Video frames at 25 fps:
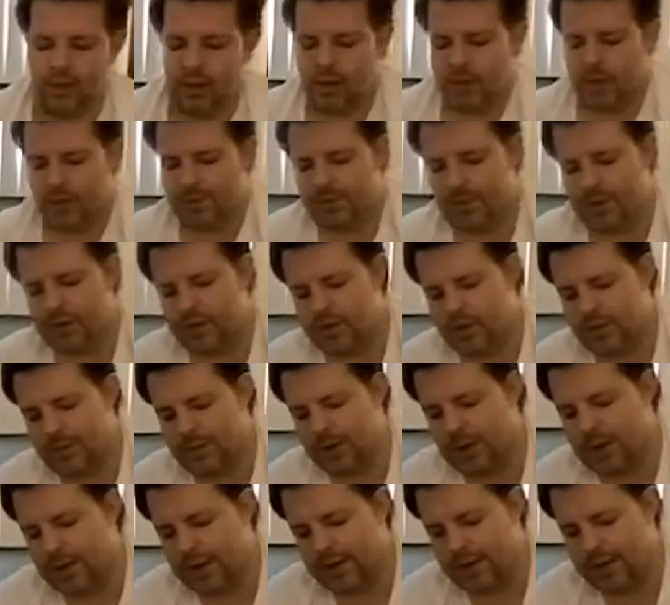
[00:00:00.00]
It'd be a little
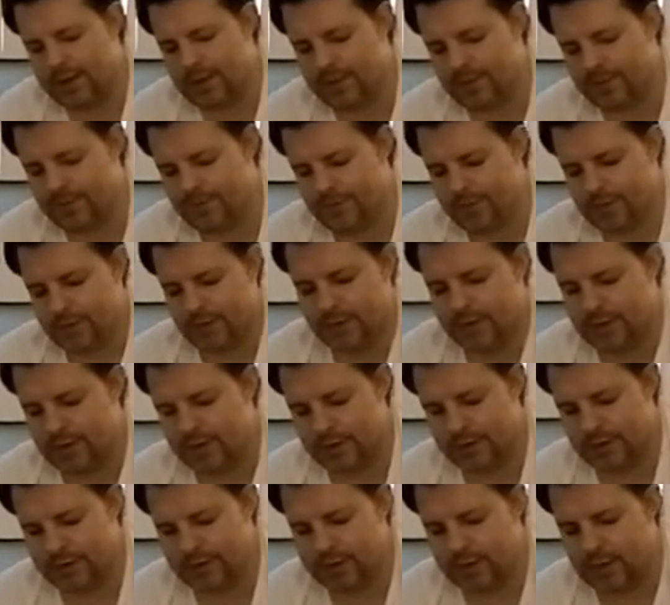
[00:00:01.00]
bit like,
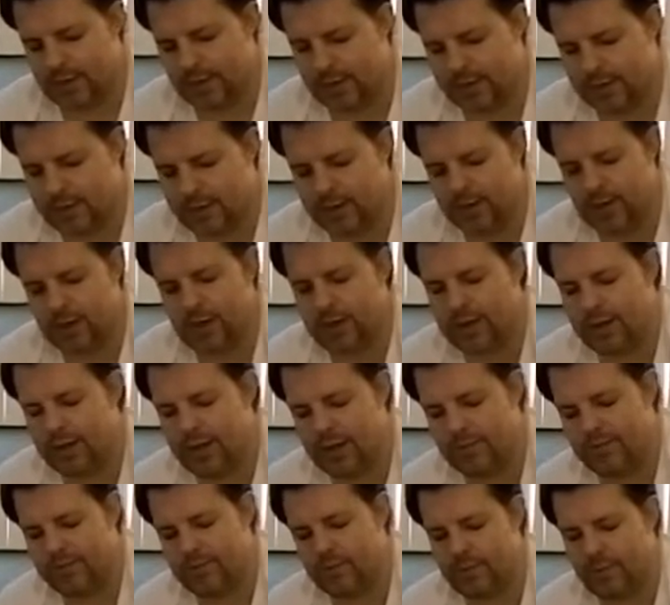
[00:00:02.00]
you know how you
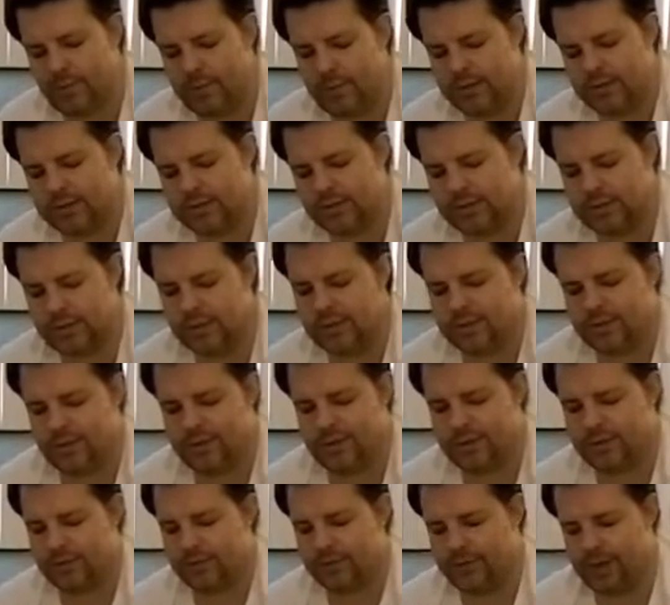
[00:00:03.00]
have monsters on the
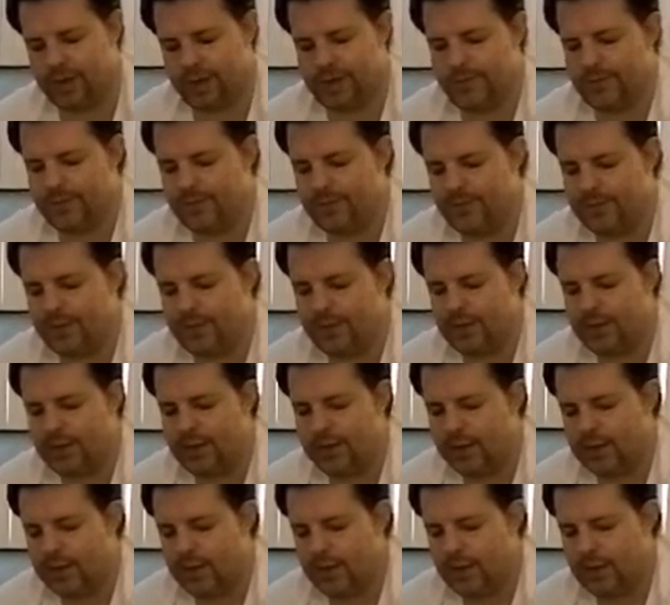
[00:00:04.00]
field, right?
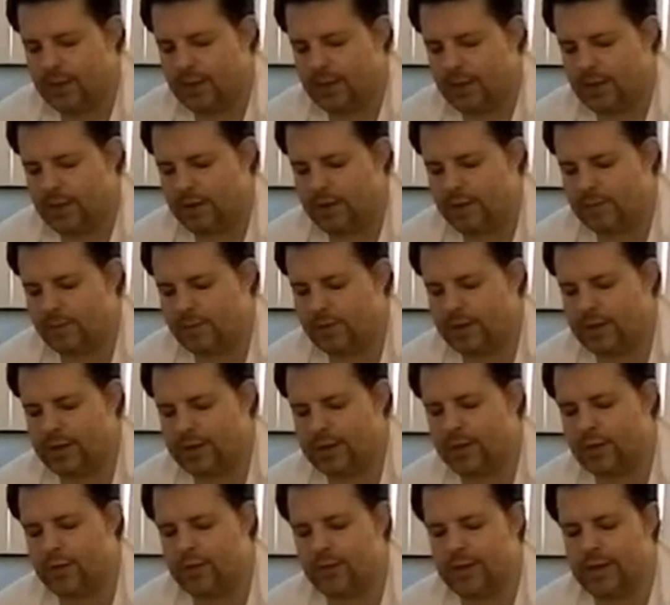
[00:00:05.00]
But you
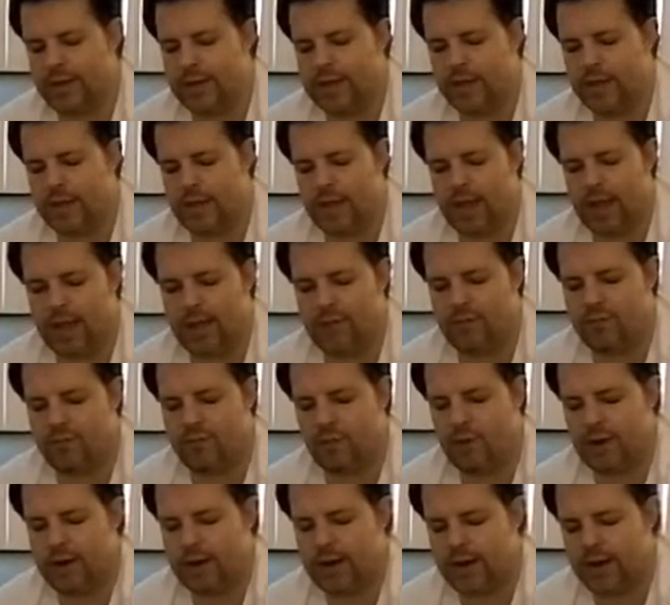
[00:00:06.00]
can only have
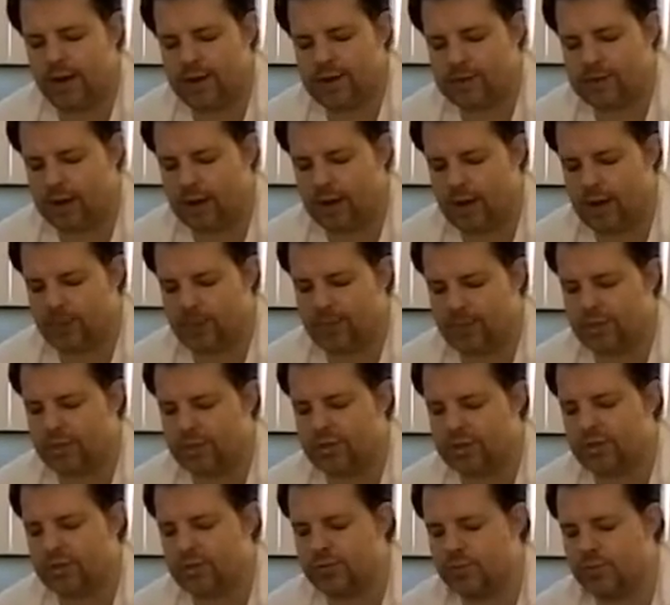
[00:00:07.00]
one at a time. You can
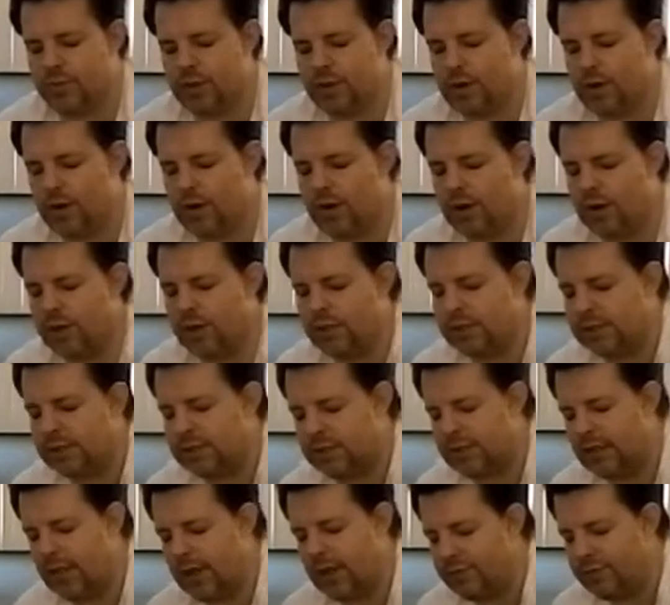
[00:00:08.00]
choose what cards
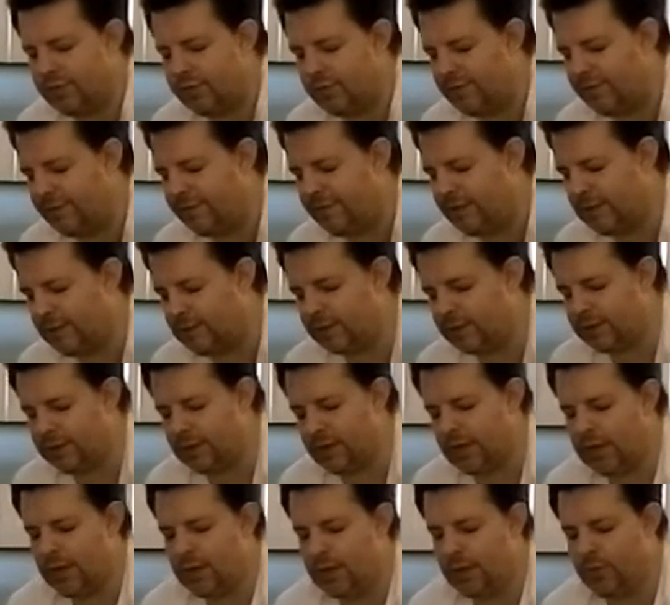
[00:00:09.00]
to have on the field
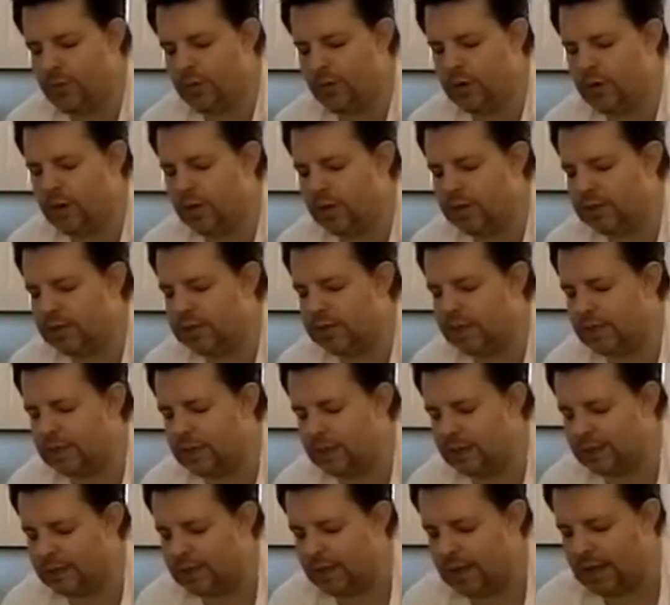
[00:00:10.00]
and what cards
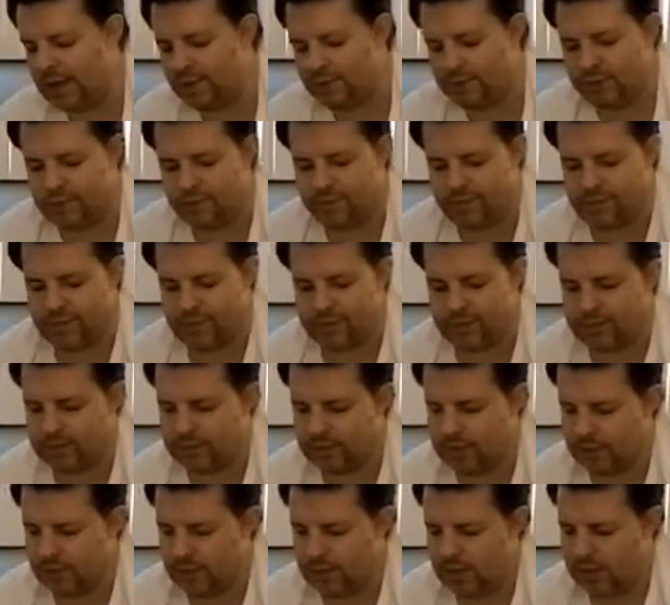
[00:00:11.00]
not to have on the field,
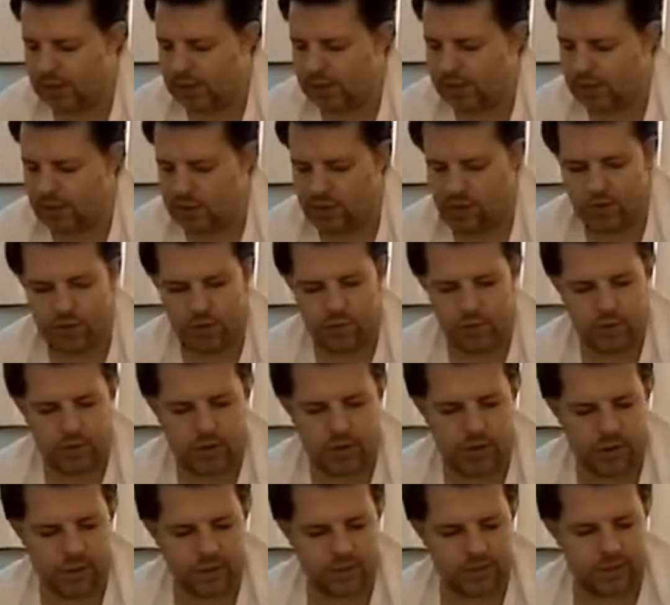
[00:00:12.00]
or what
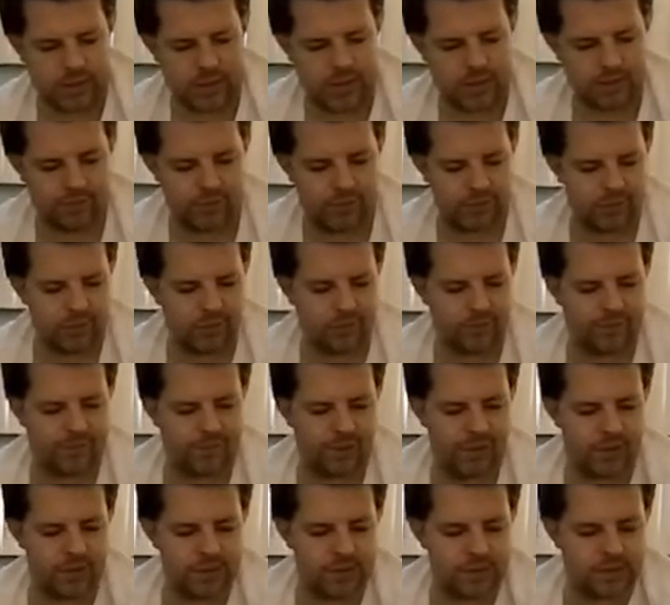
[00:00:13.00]
cards to have in the
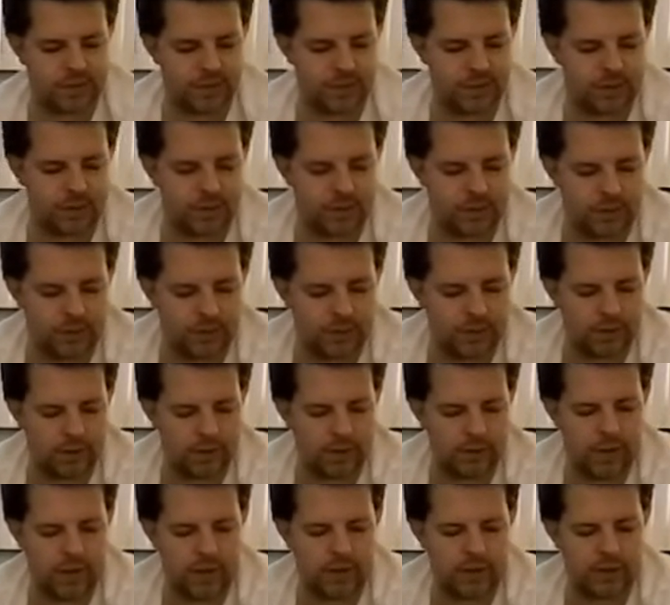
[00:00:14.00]
defense and
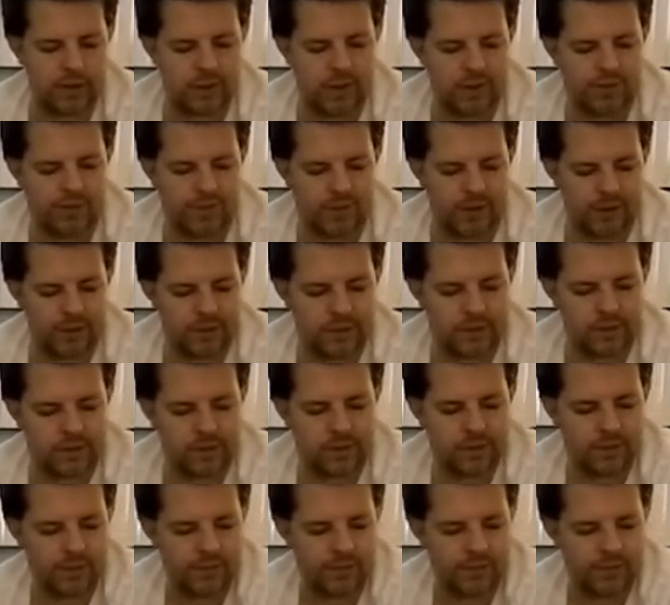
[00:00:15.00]
non-defense.